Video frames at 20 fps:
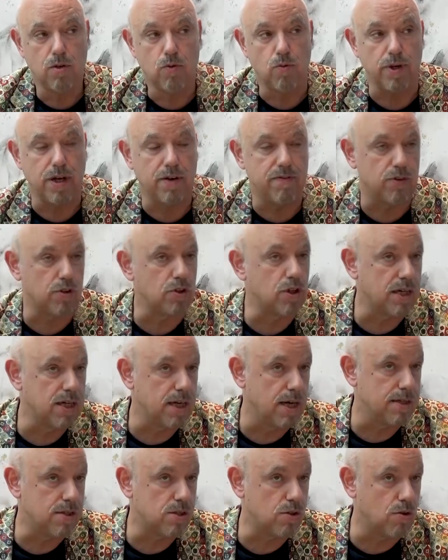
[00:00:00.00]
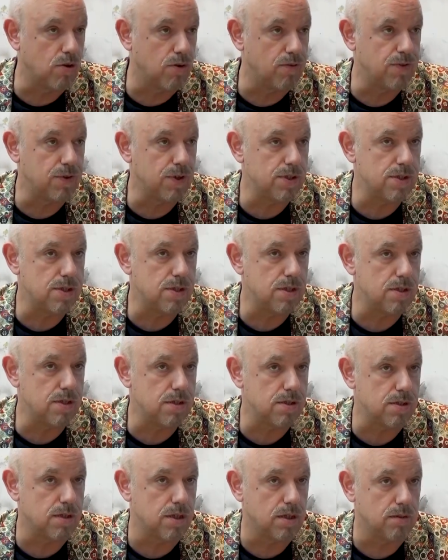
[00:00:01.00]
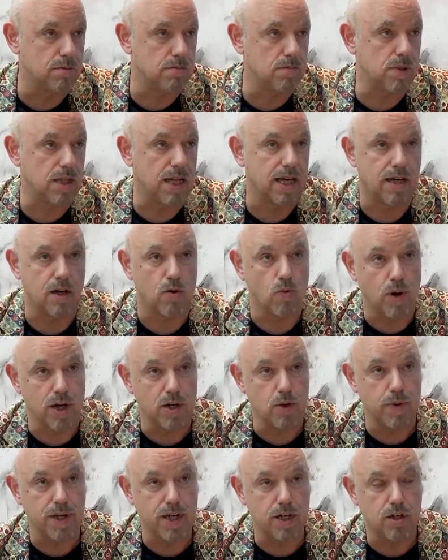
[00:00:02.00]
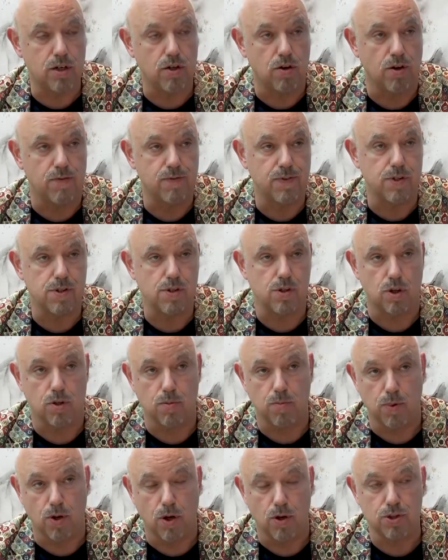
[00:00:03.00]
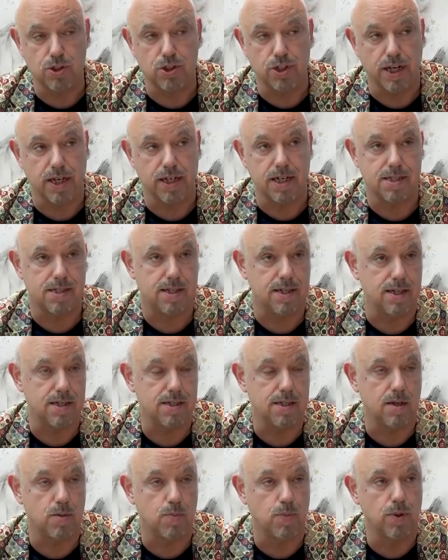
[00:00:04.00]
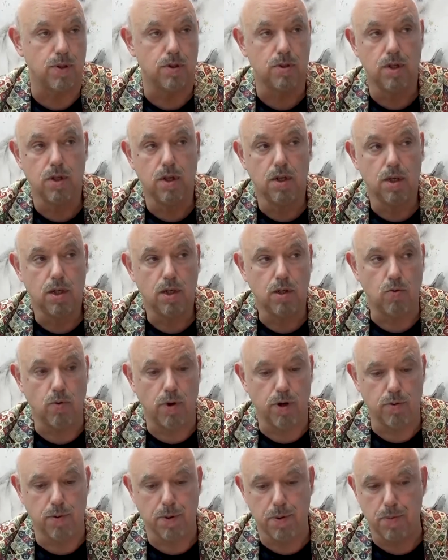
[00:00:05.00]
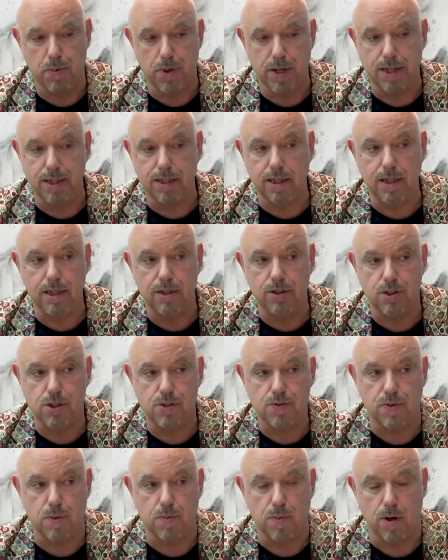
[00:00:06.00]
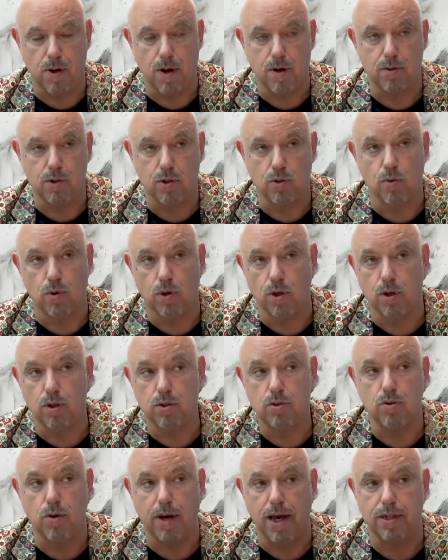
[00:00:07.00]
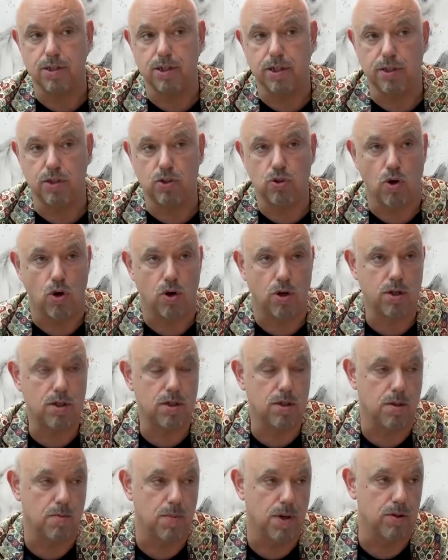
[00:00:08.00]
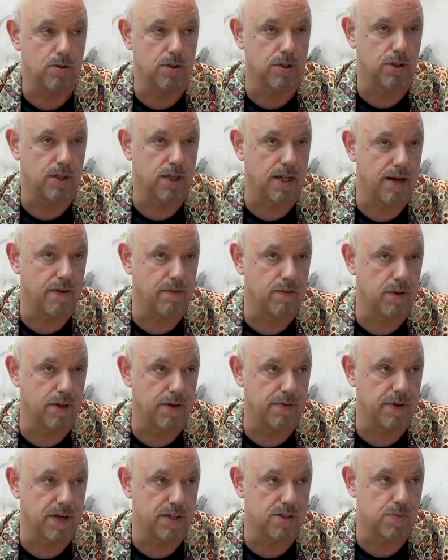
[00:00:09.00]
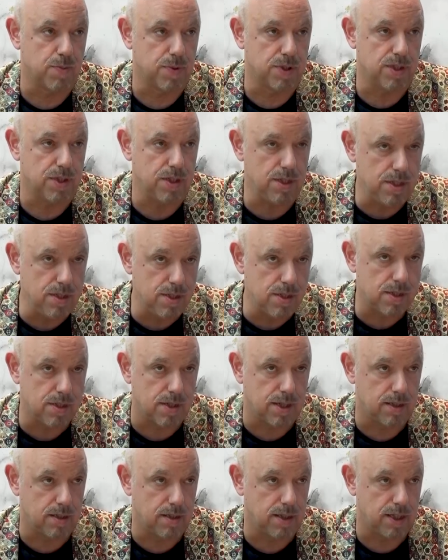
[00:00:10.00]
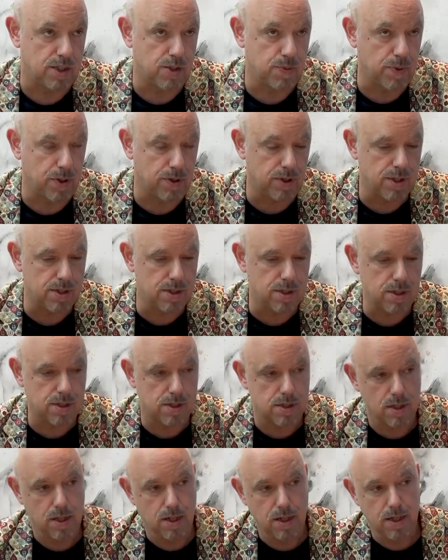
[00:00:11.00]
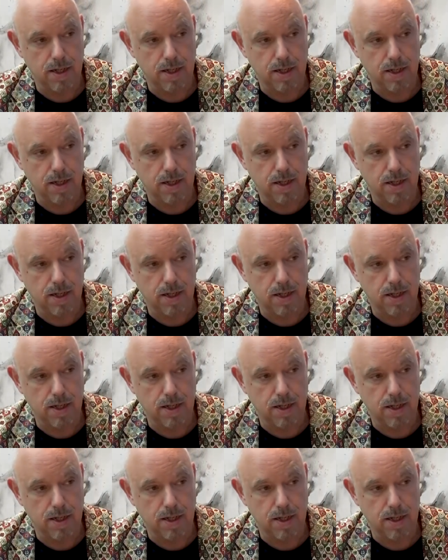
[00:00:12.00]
We have organized conferences, like a one-week conference on blockchain as an example, where we bring leaders from around the world to actually talk about their level of expertise and experiences.